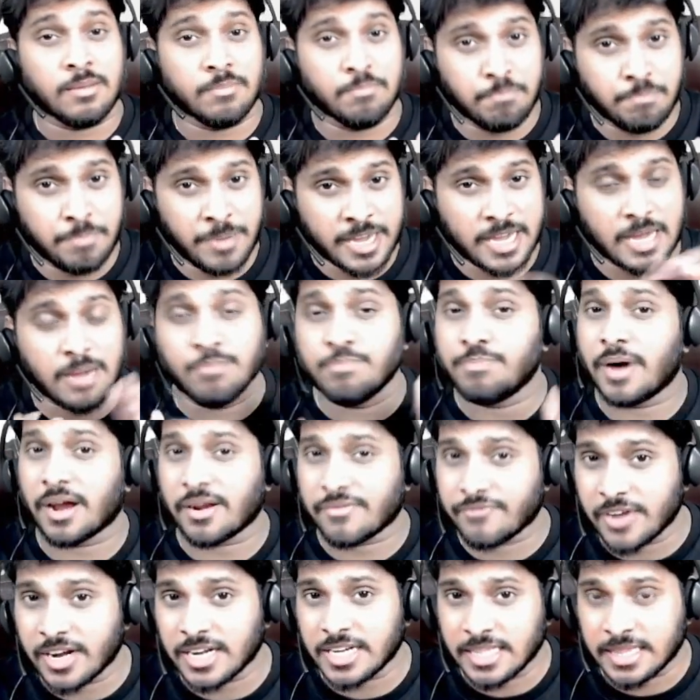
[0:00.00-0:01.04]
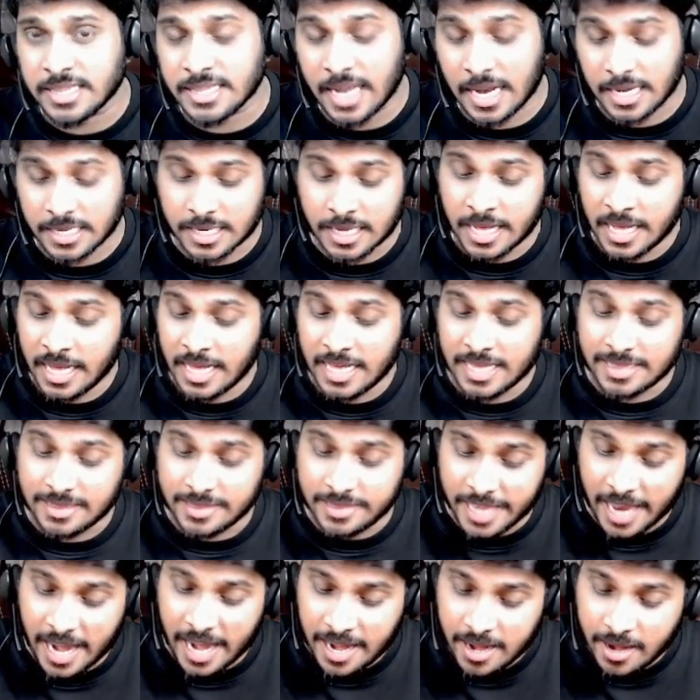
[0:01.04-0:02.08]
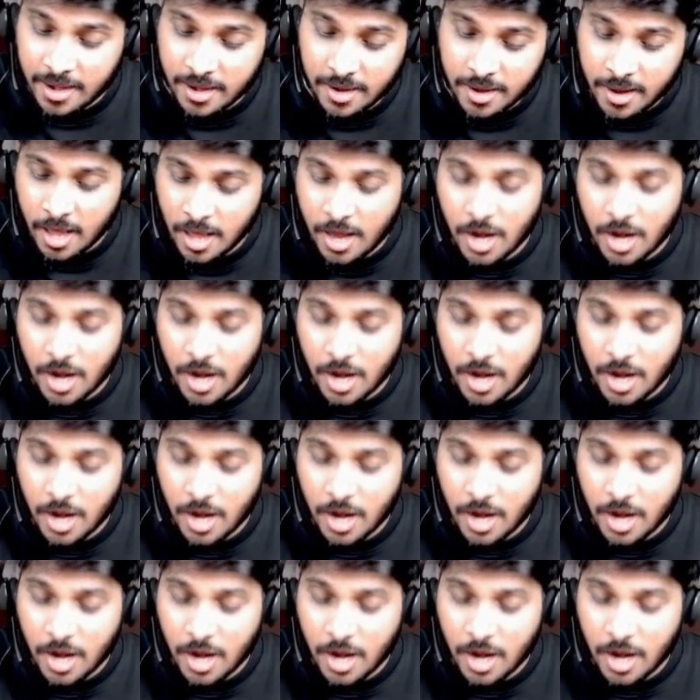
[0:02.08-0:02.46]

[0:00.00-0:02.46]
Become perfect in that. Then